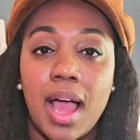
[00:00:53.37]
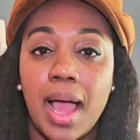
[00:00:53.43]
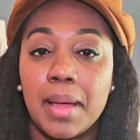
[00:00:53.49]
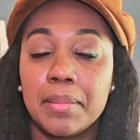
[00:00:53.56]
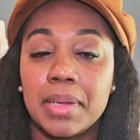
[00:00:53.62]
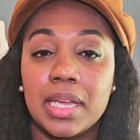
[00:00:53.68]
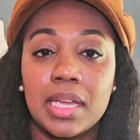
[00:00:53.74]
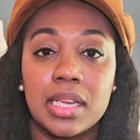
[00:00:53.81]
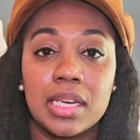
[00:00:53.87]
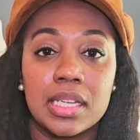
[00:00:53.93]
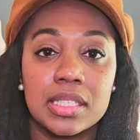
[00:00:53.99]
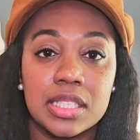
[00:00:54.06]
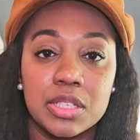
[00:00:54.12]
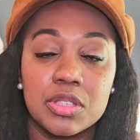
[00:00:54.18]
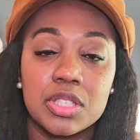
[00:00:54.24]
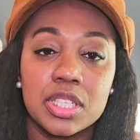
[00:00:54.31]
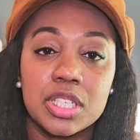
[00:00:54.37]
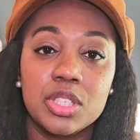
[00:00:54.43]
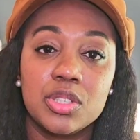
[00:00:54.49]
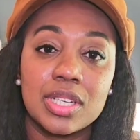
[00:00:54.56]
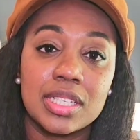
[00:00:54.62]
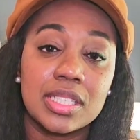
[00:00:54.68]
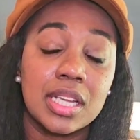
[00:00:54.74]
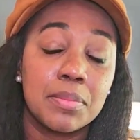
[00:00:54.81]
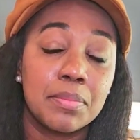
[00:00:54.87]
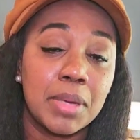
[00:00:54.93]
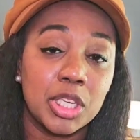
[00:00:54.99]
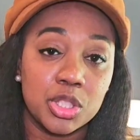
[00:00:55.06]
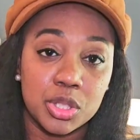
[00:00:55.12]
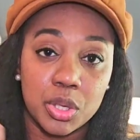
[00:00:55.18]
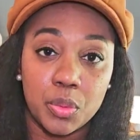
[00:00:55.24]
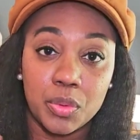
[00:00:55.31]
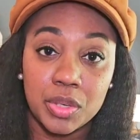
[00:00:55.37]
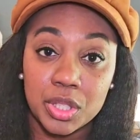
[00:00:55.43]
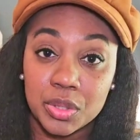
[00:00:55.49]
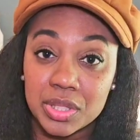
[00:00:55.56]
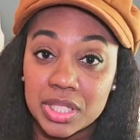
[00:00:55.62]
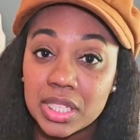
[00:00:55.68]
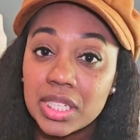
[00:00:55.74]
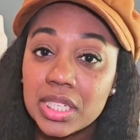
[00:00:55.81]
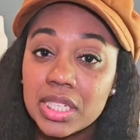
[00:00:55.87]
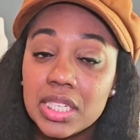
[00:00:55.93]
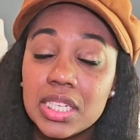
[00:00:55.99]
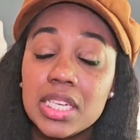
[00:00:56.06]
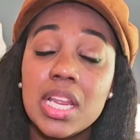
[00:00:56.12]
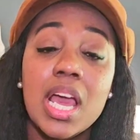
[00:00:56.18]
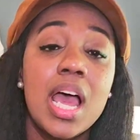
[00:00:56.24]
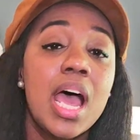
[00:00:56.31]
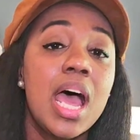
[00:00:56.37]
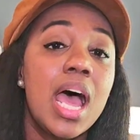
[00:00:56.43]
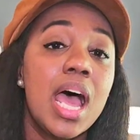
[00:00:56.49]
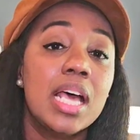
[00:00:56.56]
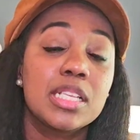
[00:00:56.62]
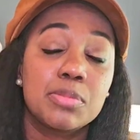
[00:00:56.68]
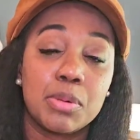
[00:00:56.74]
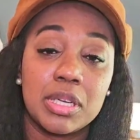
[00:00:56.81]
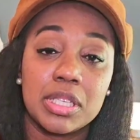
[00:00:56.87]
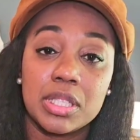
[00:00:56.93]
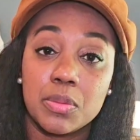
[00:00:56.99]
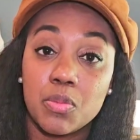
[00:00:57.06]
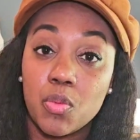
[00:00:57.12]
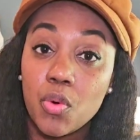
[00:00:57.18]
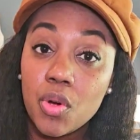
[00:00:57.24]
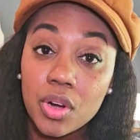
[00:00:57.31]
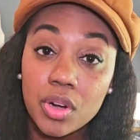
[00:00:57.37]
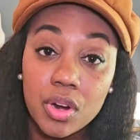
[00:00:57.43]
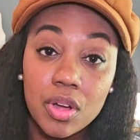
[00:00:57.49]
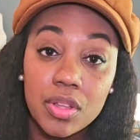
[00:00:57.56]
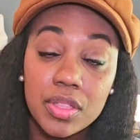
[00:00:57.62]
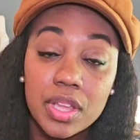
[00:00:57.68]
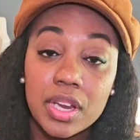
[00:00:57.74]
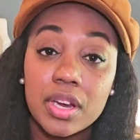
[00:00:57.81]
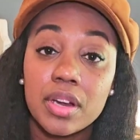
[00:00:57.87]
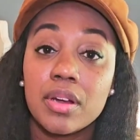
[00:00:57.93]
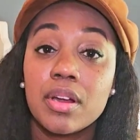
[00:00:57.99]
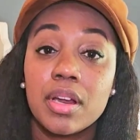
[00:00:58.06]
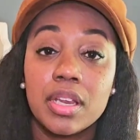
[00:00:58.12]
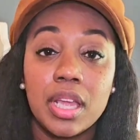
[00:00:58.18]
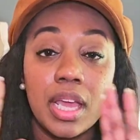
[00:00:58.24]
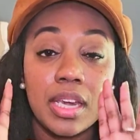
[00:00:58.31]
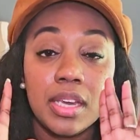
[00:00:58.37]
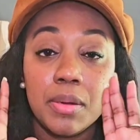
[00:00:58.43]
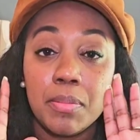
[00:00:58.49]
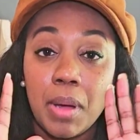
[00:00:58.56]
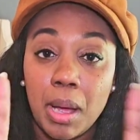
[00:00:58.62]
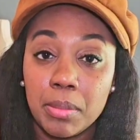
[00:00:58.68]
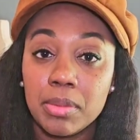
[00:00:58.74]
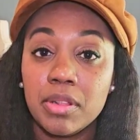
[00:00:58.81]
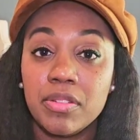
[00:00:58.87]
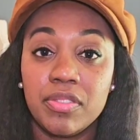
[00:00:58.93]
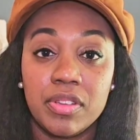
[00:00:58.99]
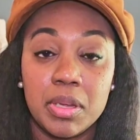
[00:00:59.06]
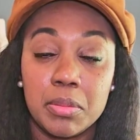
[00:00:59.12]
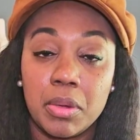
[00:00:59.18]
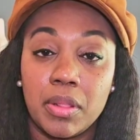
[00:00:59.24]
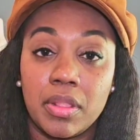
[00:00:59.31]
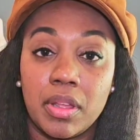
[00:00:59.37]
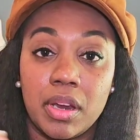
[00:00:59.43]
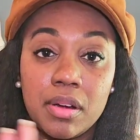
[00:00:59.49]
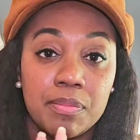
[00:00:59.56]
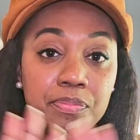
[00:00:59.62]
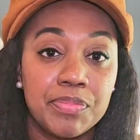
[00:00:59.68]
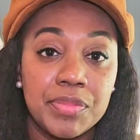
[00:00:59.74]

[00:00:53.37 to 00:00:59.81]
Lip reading: I mean, seriously, just make sure your window is clean, spray some water on there, and you pop the film on there.